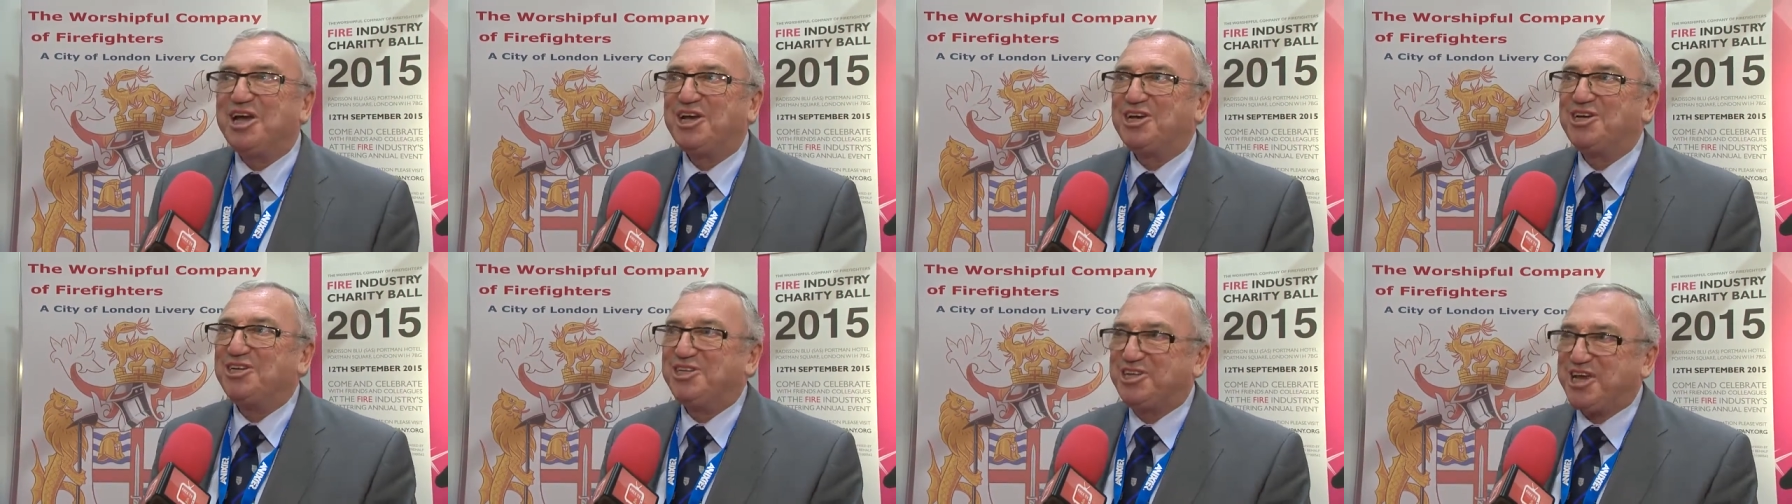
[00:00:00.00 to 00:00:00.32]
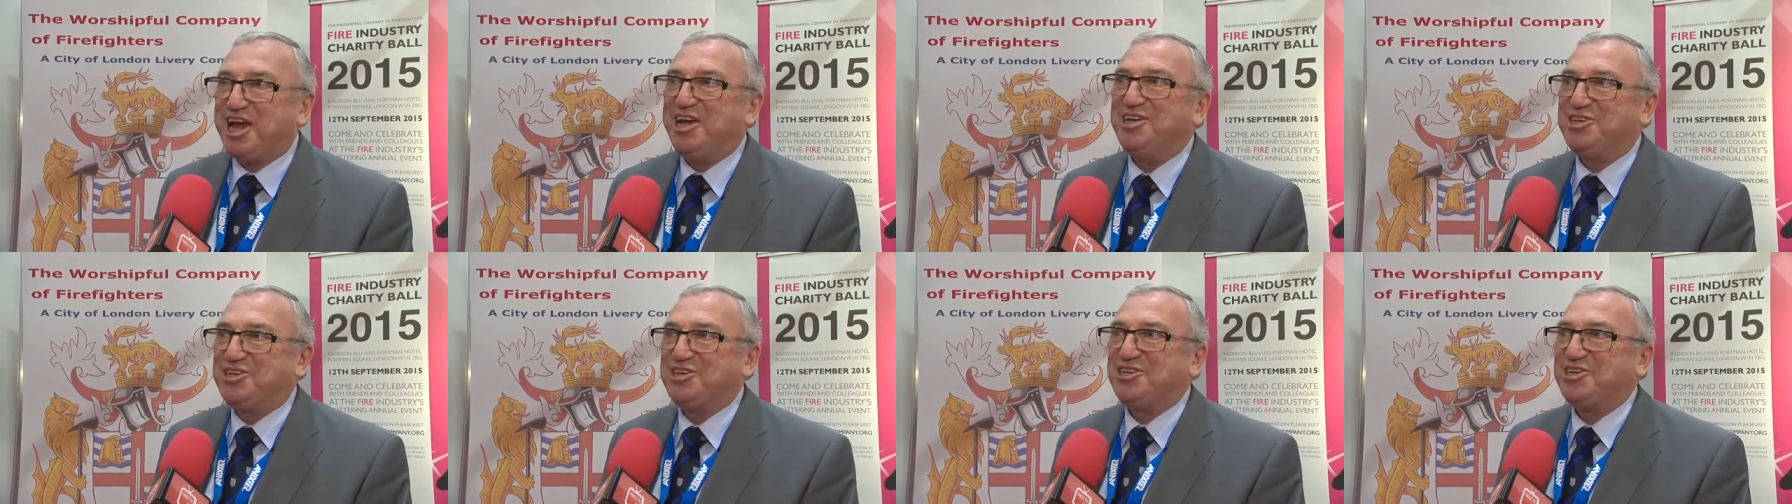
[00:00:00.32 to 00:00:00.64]

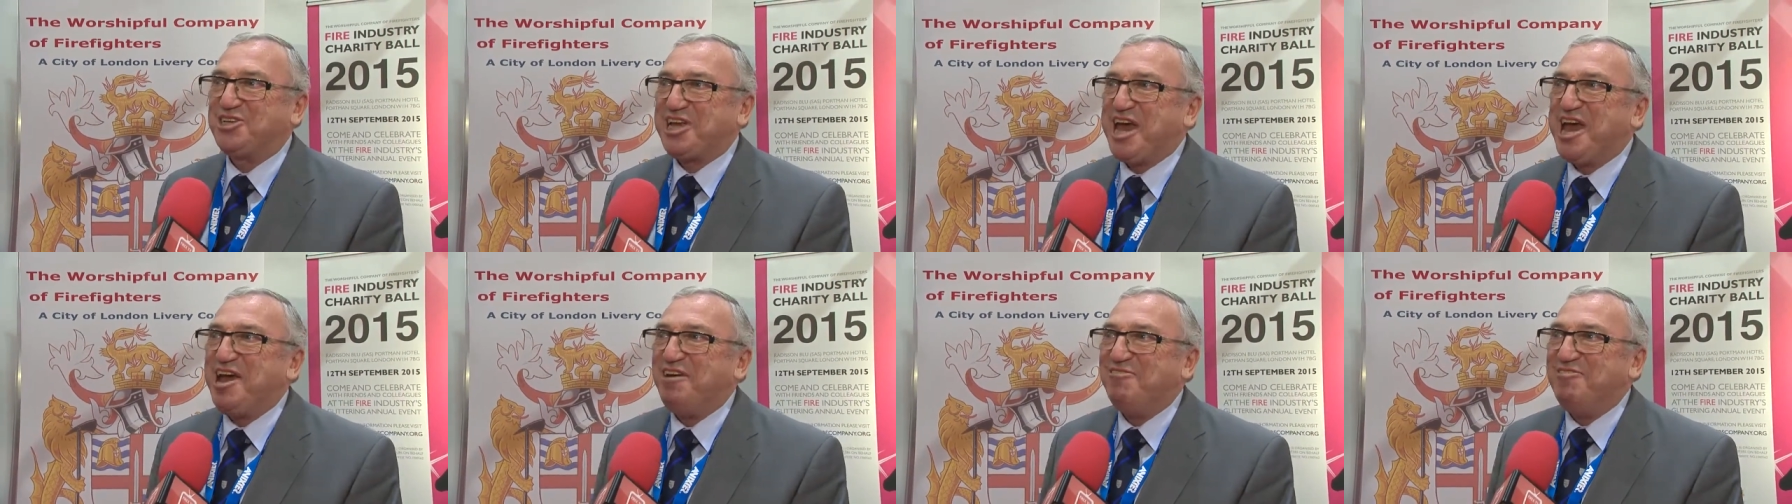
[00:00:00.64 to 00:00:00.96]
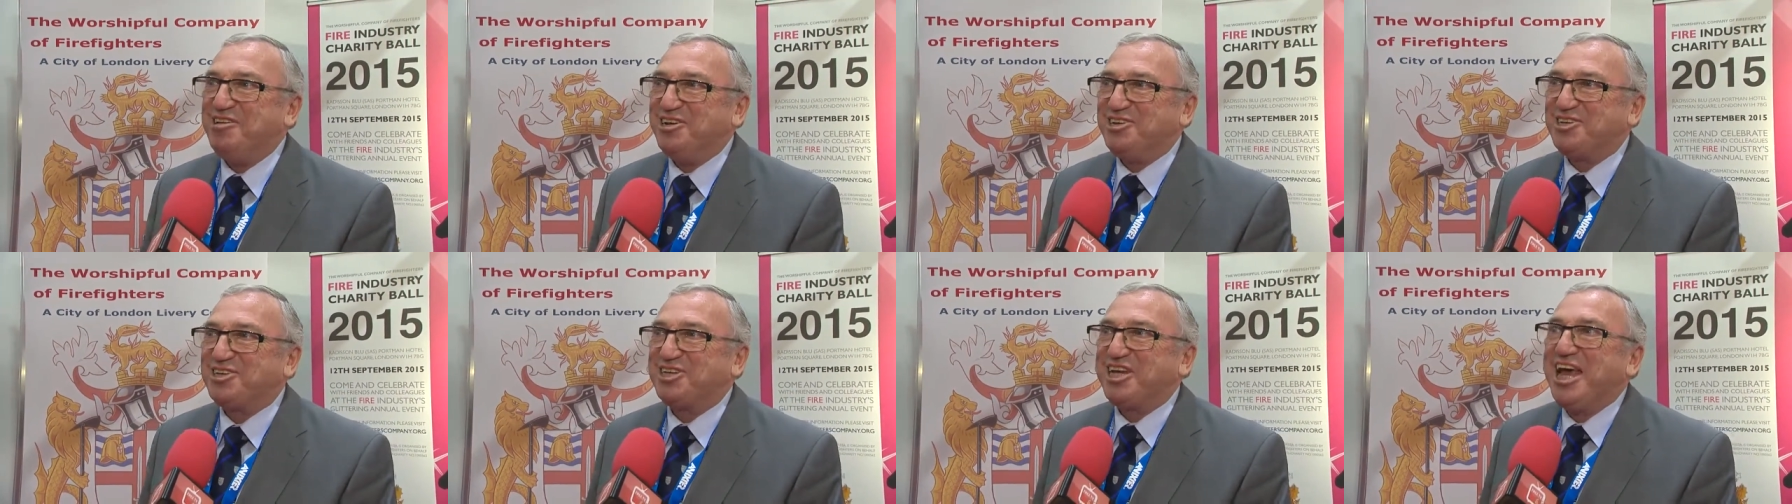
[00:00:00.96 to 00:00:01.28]
contentious
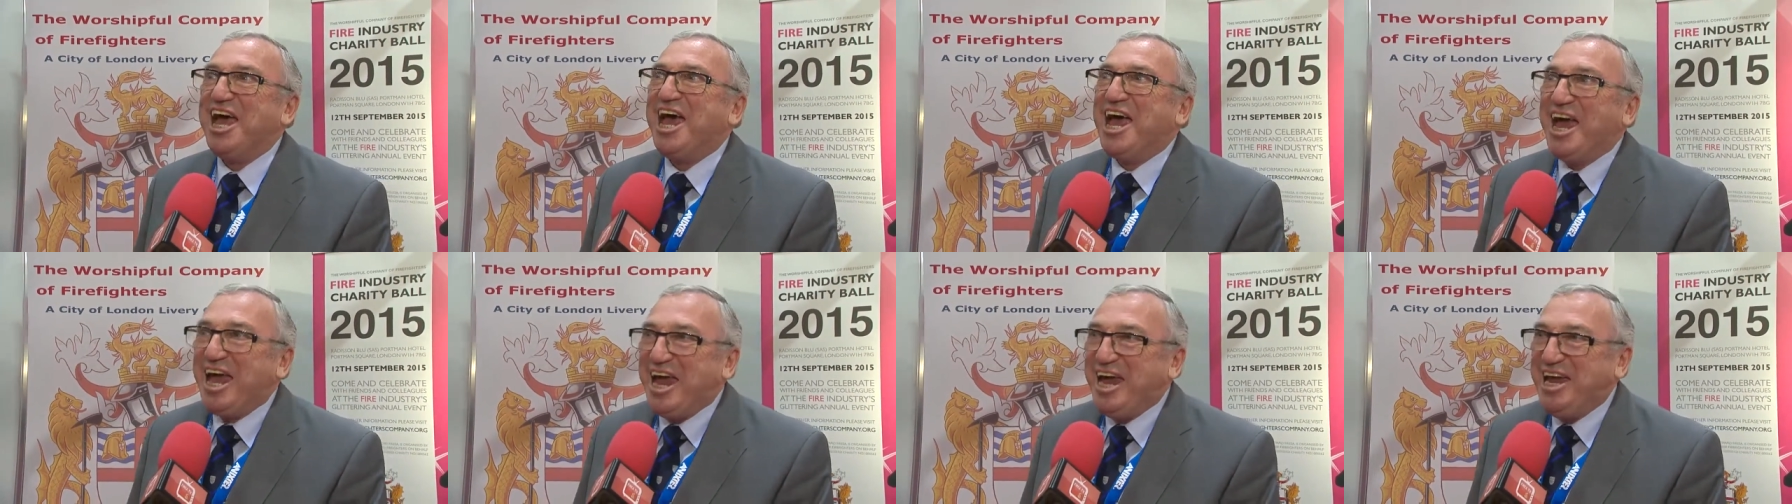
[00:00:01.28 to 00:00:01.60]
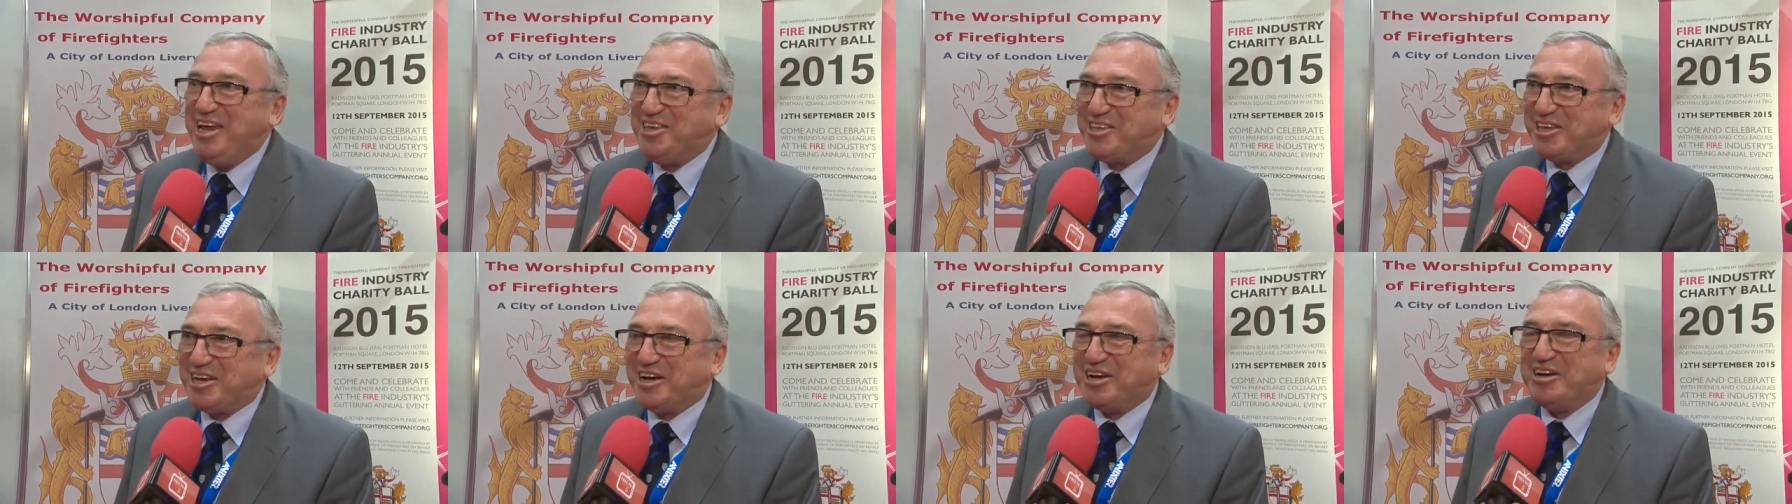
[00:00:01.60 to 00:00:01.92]
areas
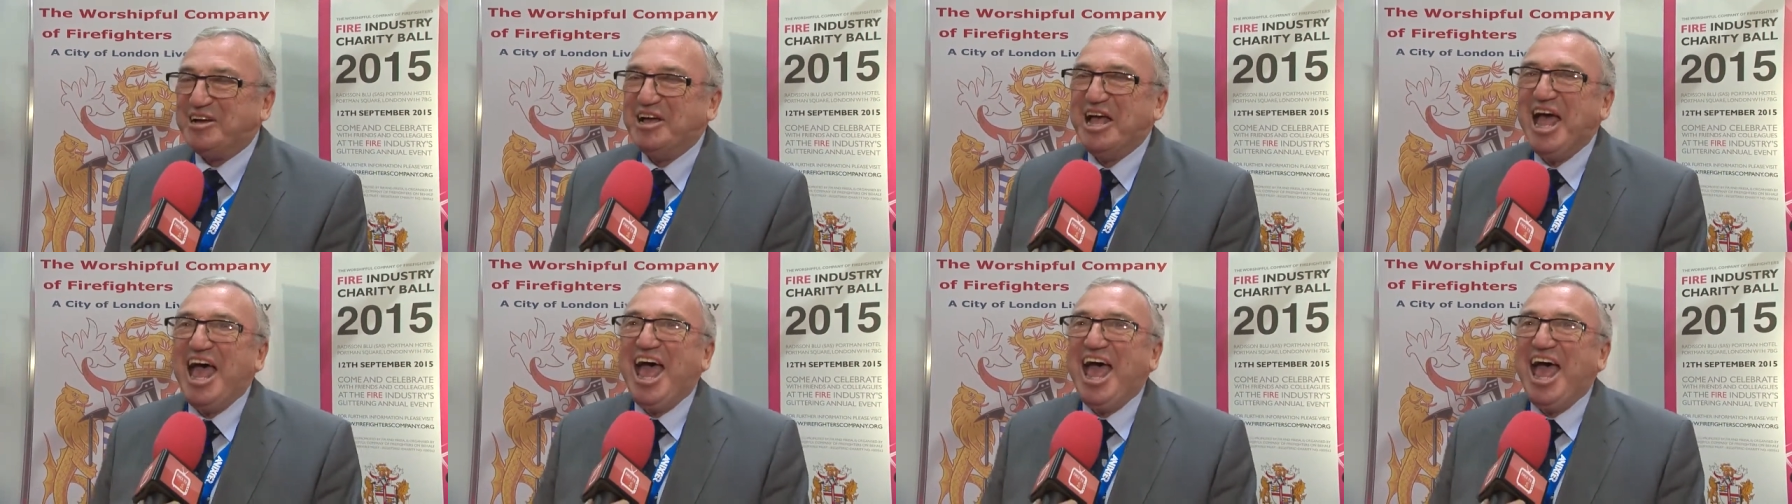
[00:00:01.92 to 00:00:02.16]
either.